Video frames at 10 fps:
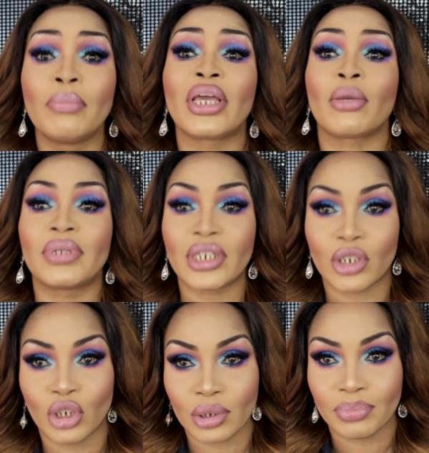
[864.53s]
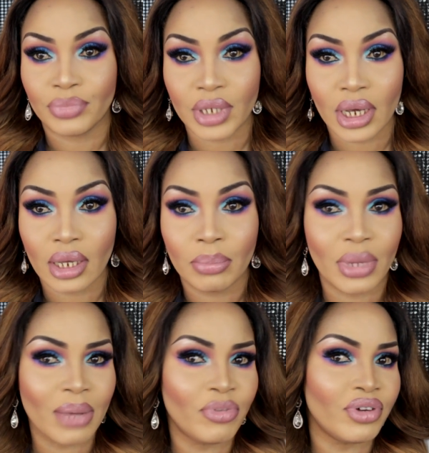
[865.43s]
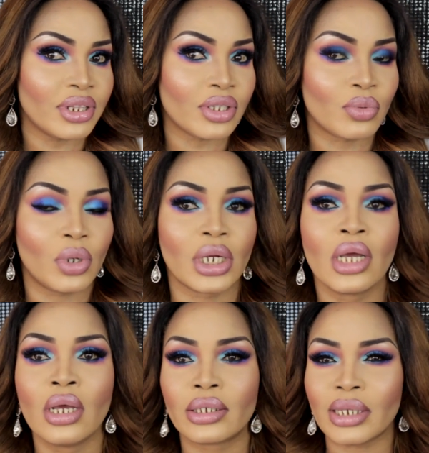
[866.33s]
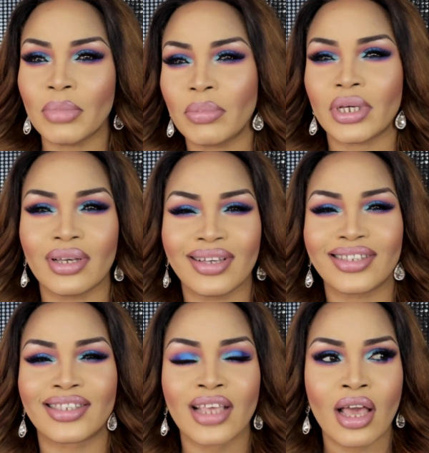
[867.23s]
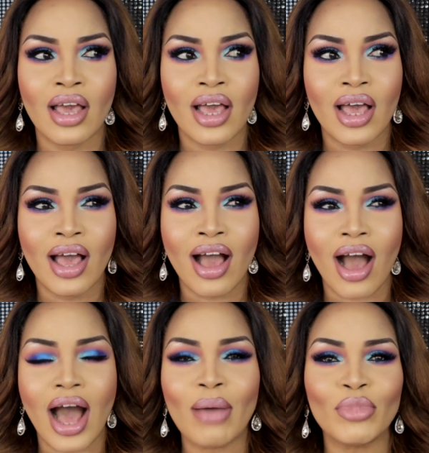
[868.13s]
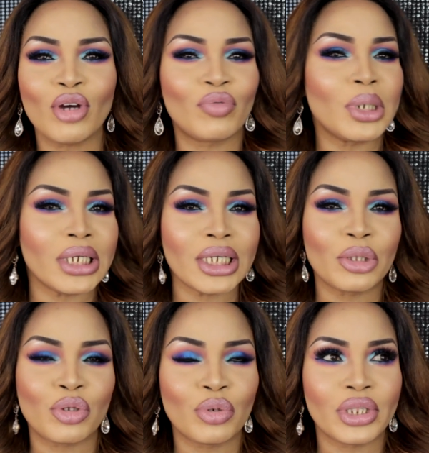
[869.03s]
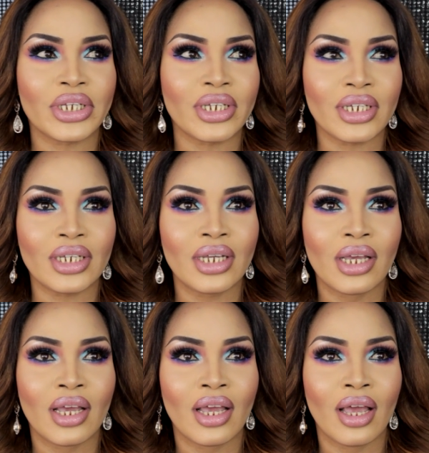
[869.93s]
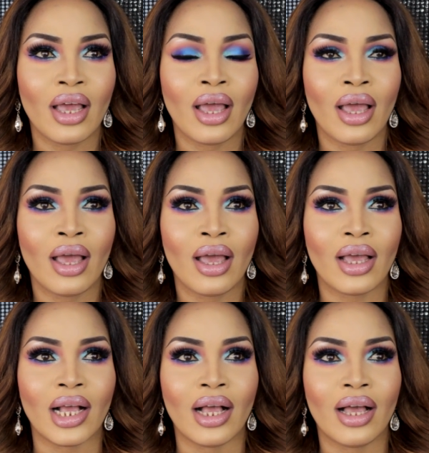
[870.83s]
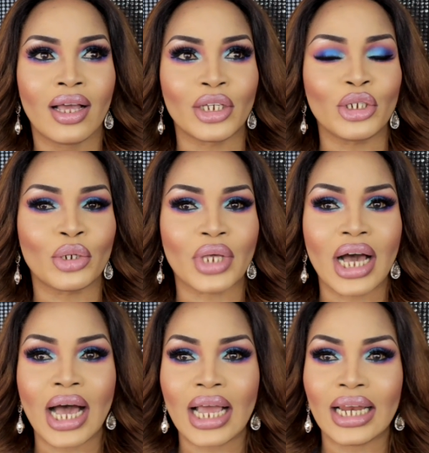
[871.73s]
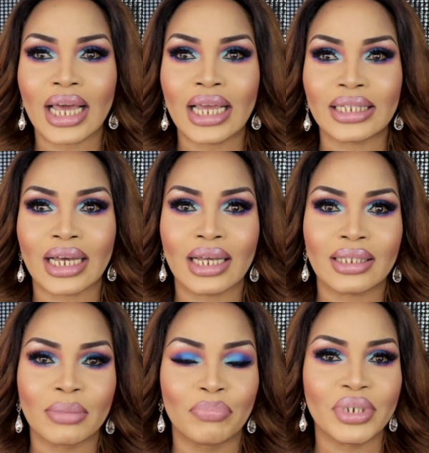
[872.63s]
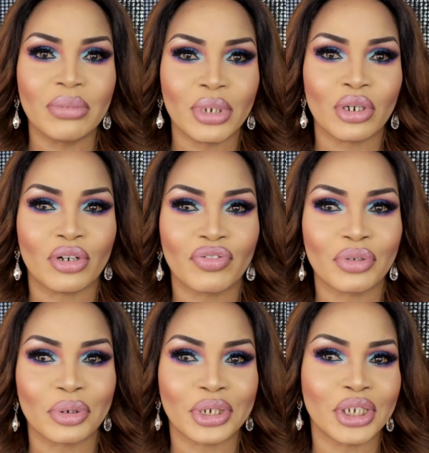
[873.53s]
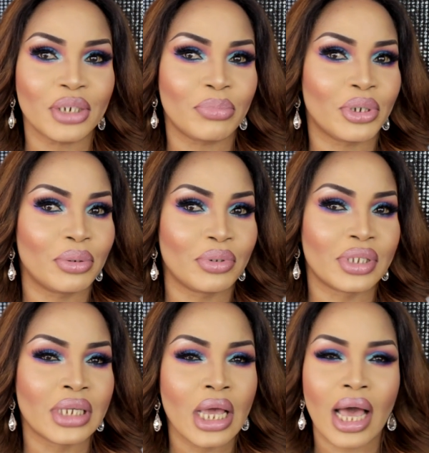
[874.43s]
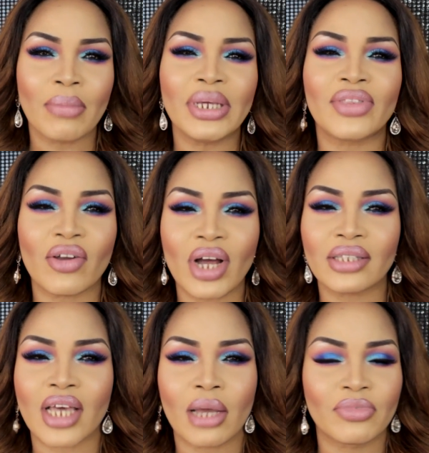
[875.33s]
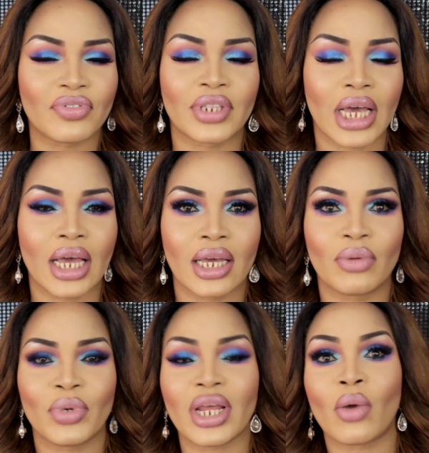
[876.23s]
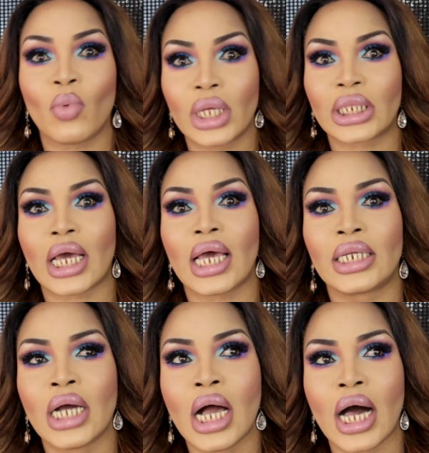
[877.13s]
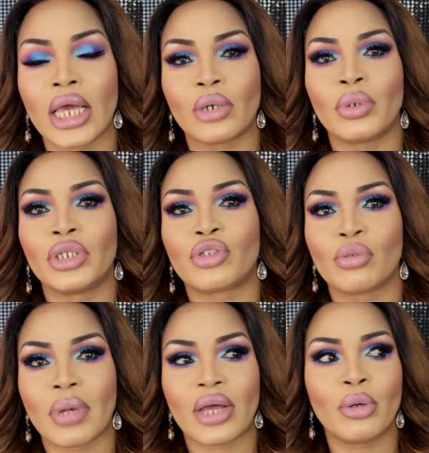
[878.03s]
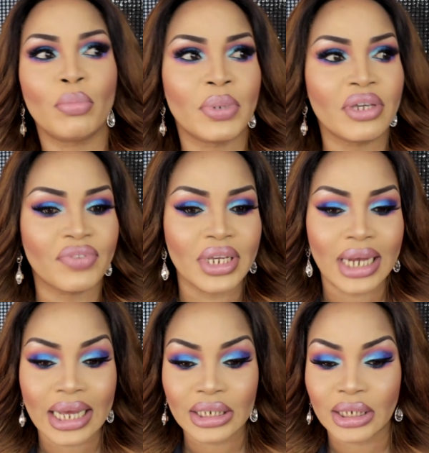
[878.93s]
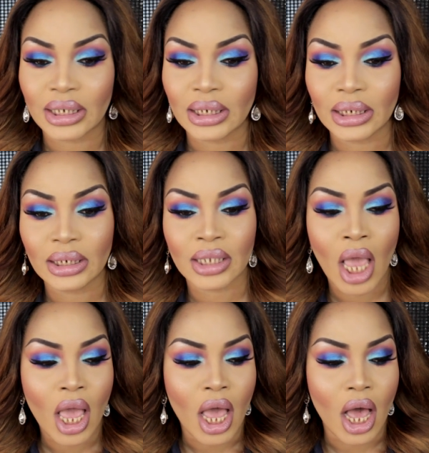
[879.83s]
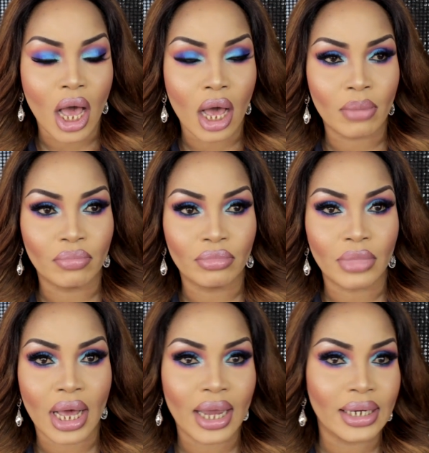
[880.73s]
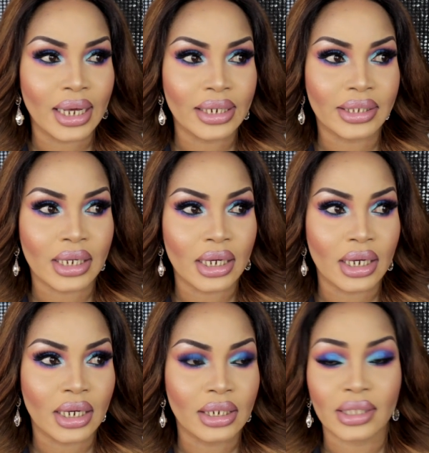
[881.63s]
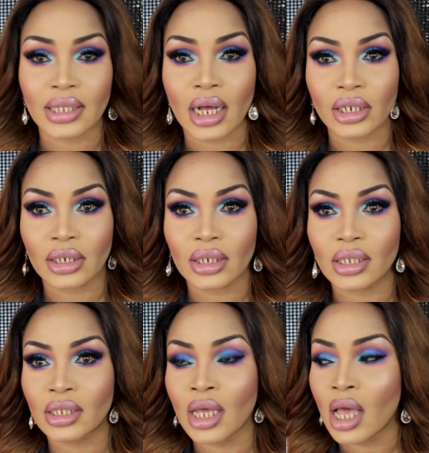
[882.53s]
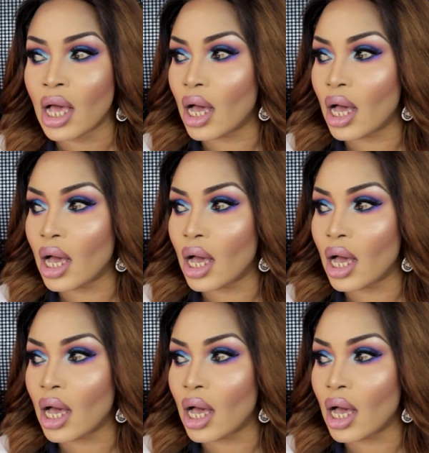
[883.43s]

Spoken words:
Makeup Addiction, yeah, but I prefer this one simply because I'm not really into the, you know, the highlight that's beaming off your cheekbones. I mean, there are times for that, and when I want that, I go into my OPV lashes, highlighter, Stardust,